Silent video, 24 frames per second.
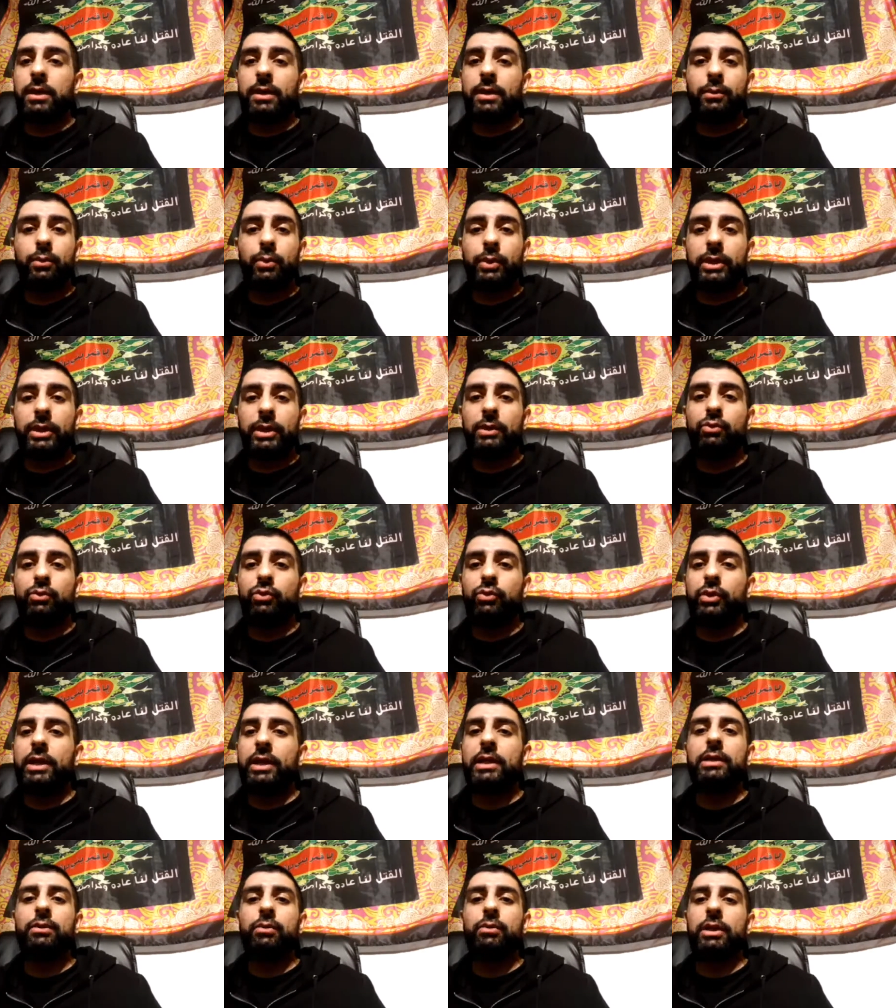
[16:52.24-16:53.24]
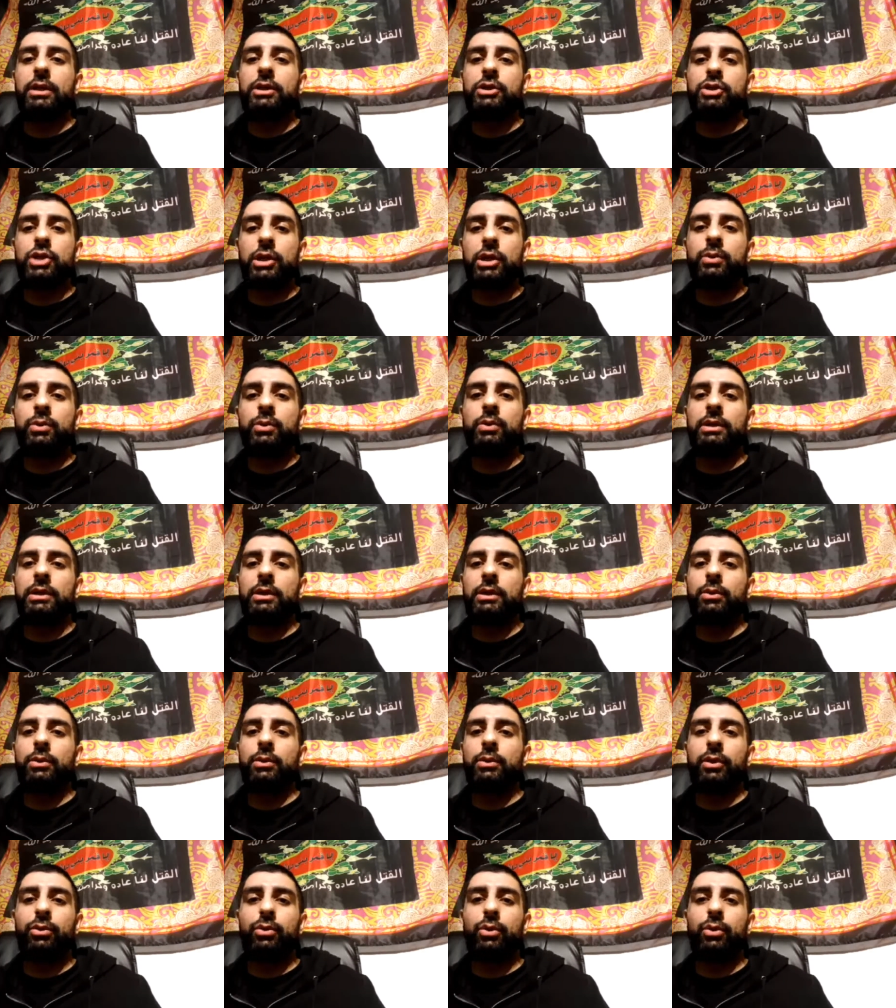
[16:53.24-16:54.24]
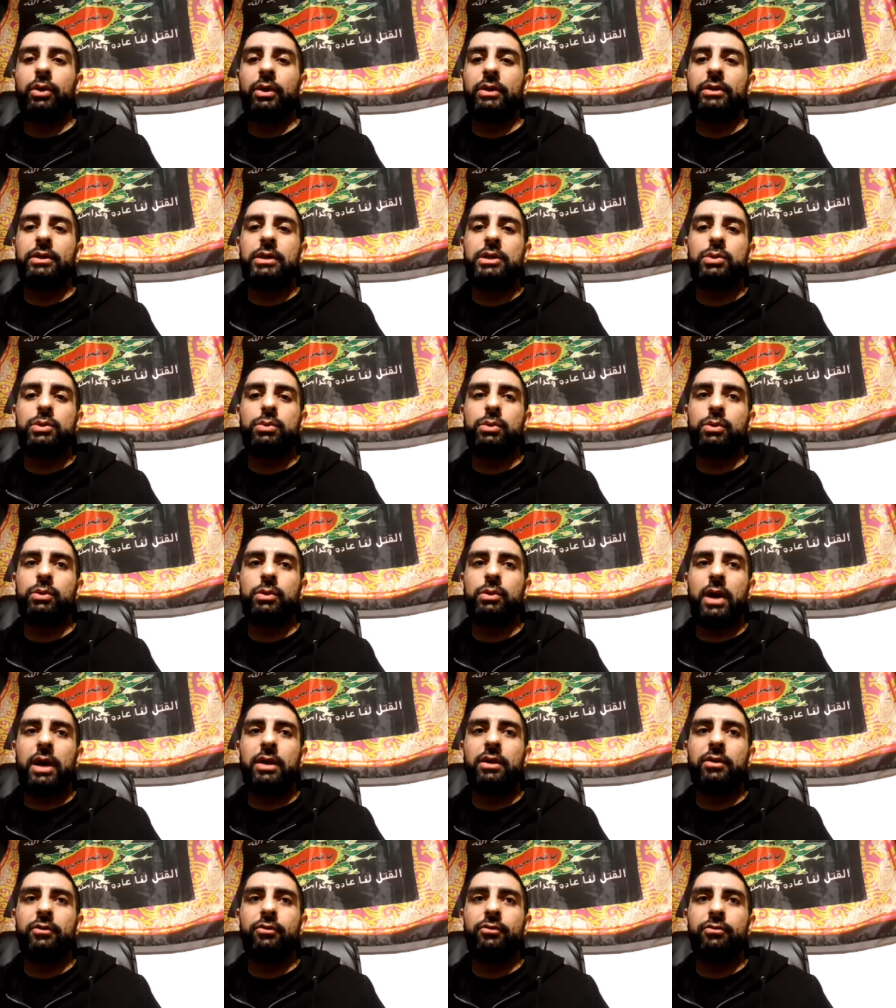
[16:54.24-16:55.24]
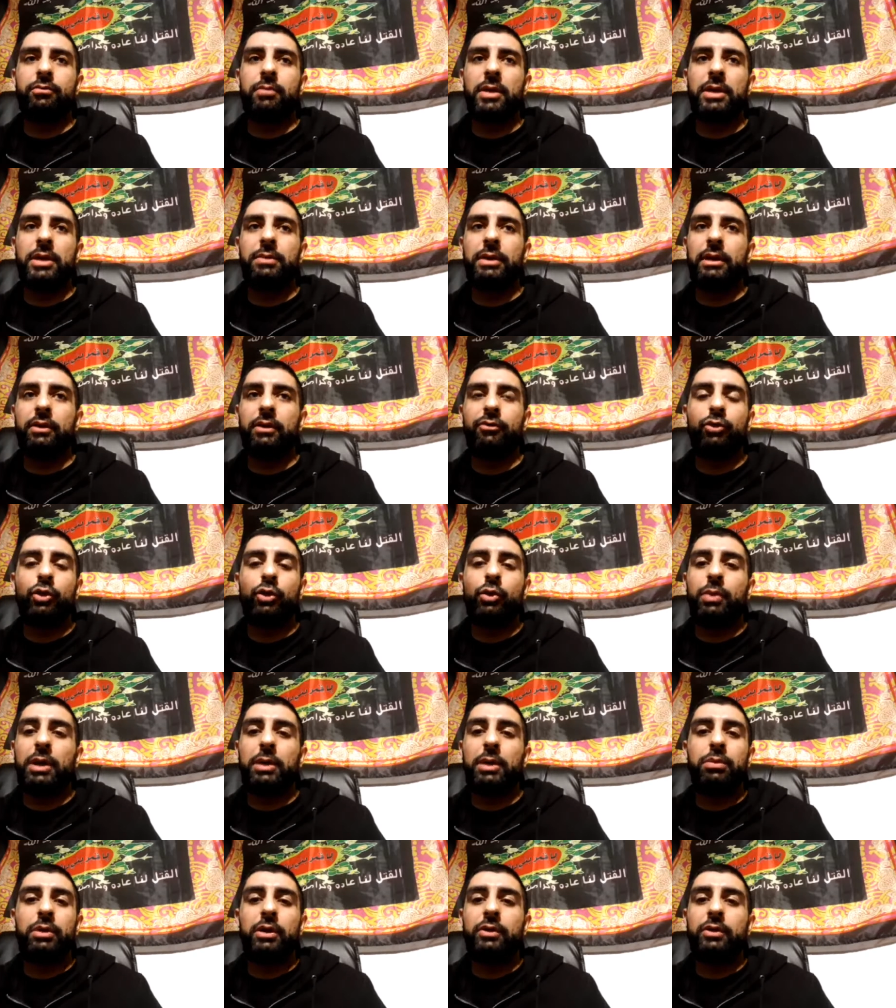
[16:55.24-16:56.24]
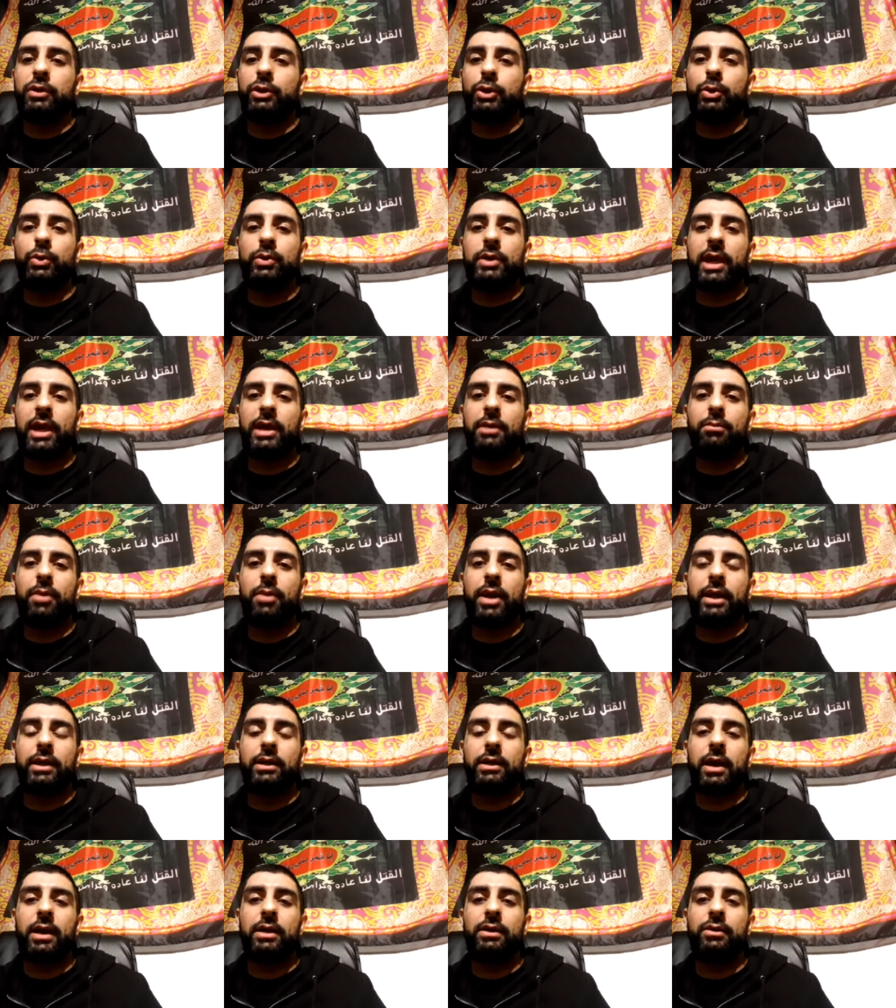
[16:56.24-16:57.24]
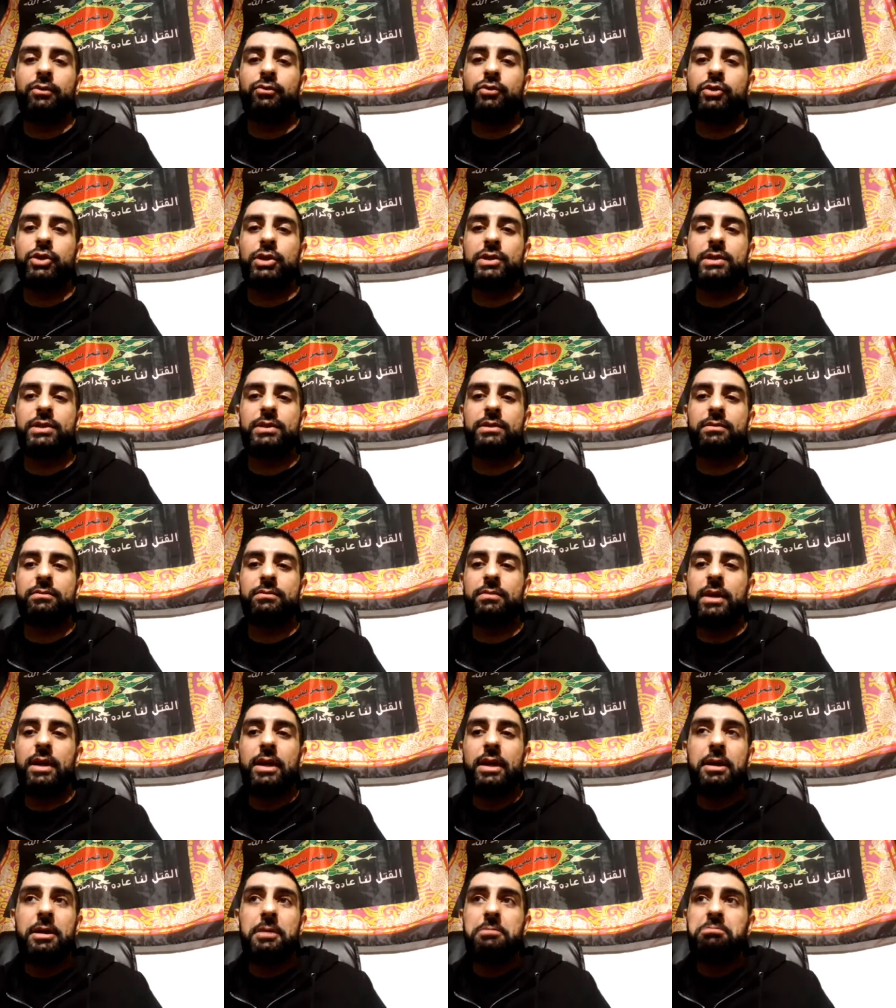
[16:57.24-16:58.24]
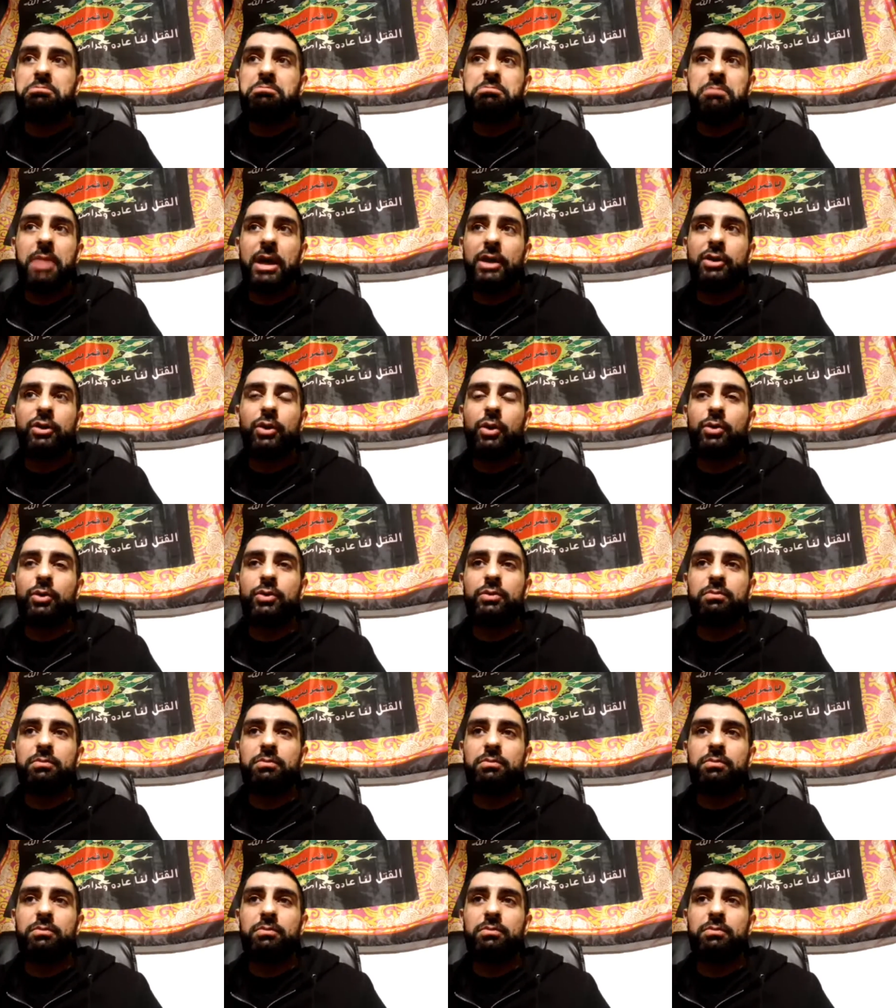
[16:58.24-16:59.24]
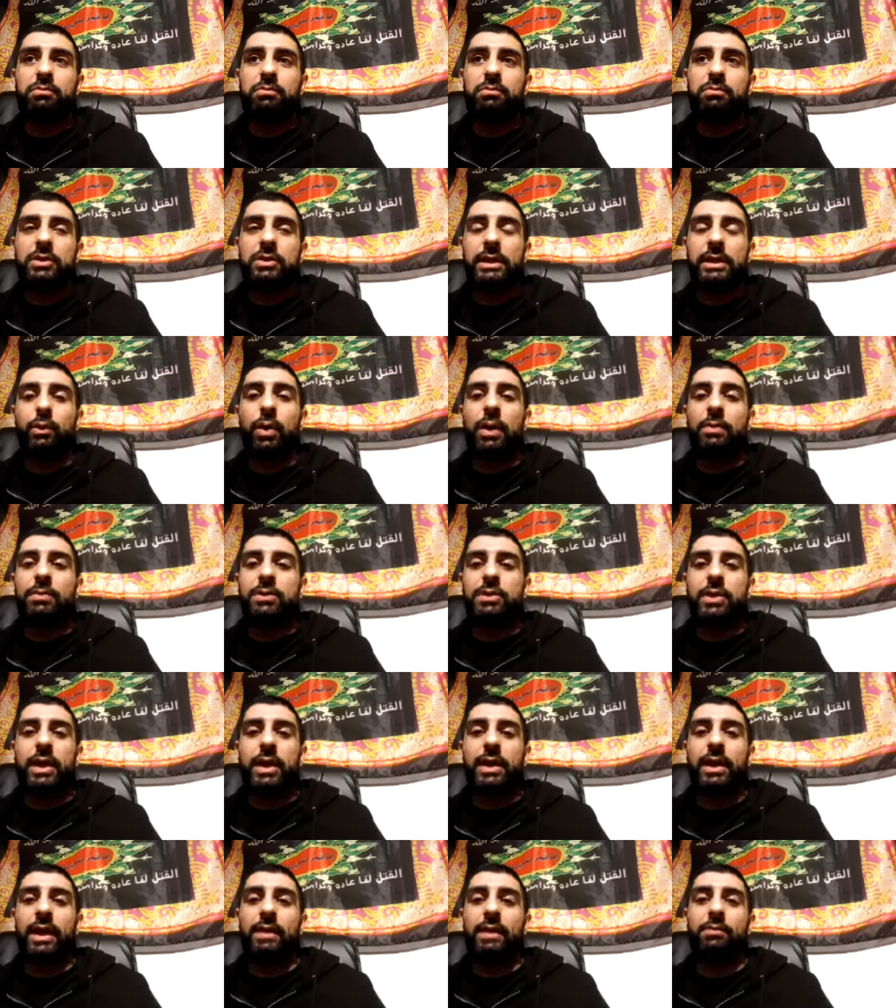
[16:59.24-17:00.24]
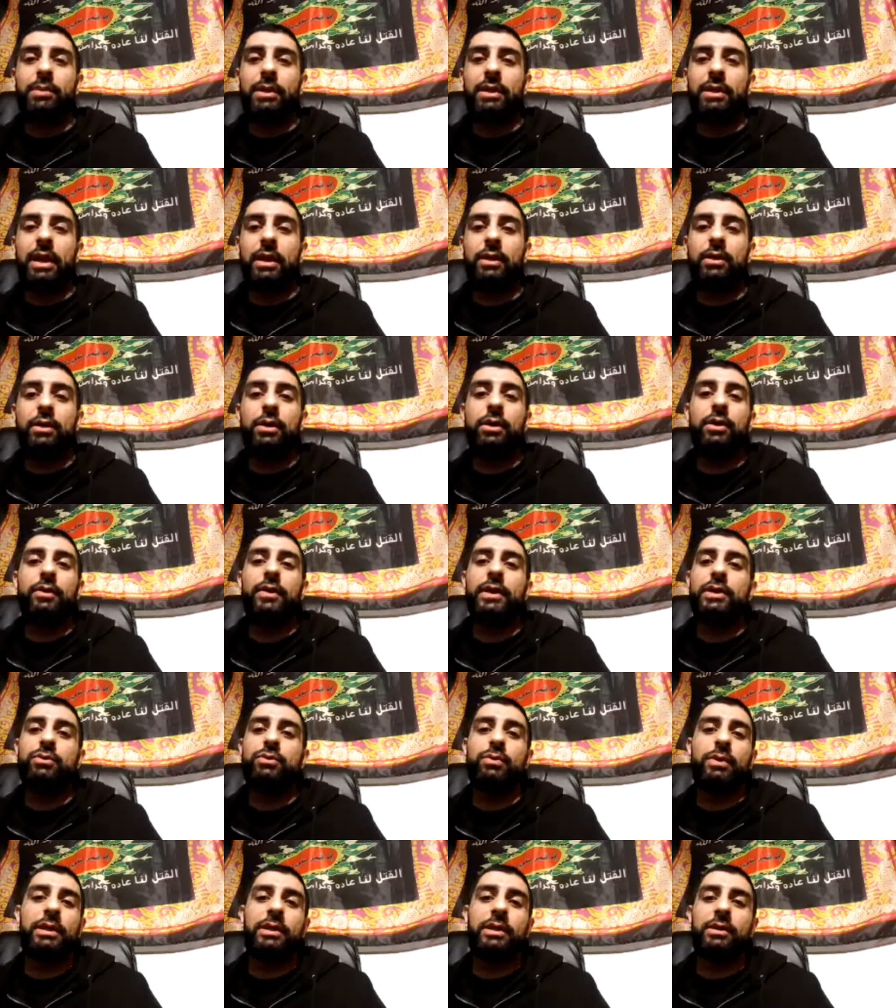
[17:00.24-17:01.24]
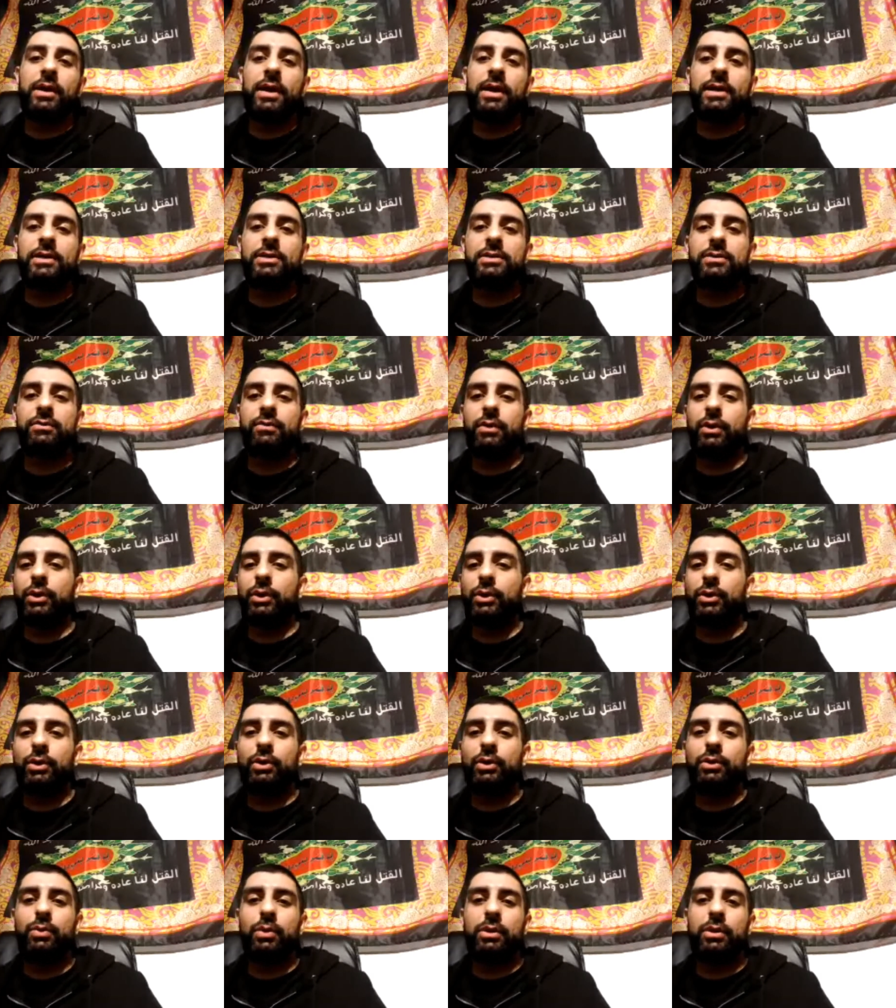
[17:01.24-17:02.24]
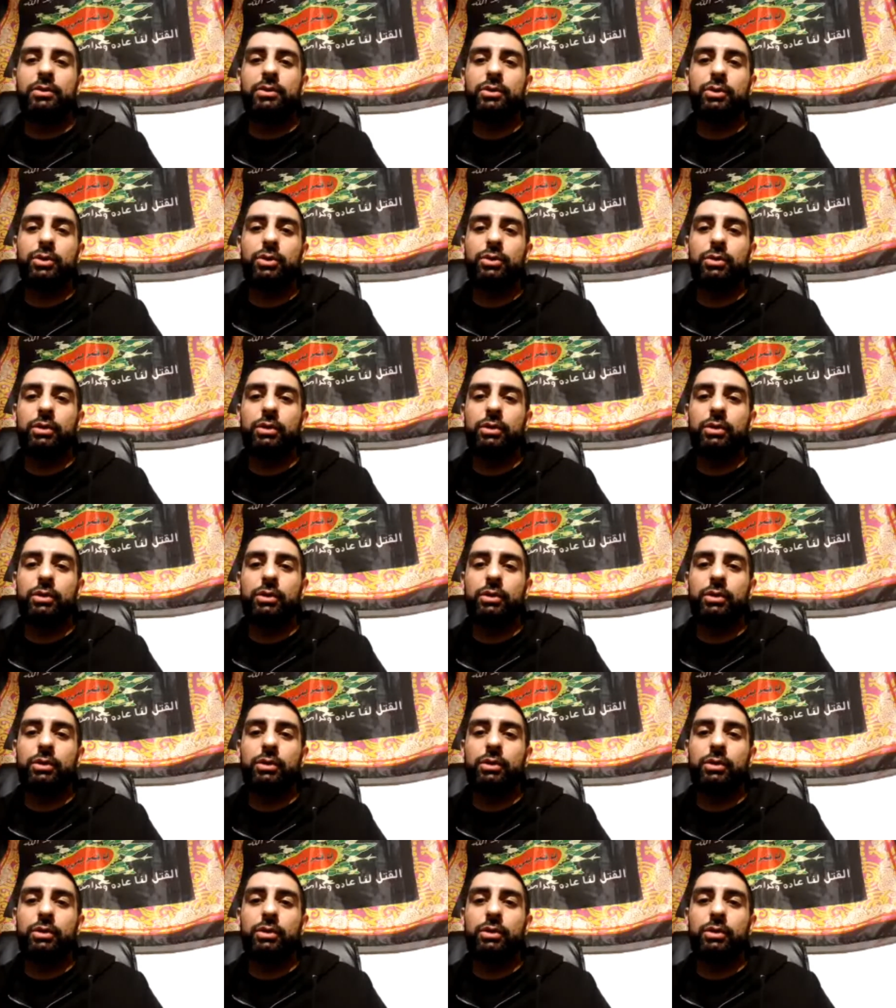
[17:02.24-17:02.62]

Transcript: we really, really genuinely, we thought this will kind of, maybe a few people in the UK might kind of just, I don't know, see the website and be like, oh, that's really nice, very good. Well,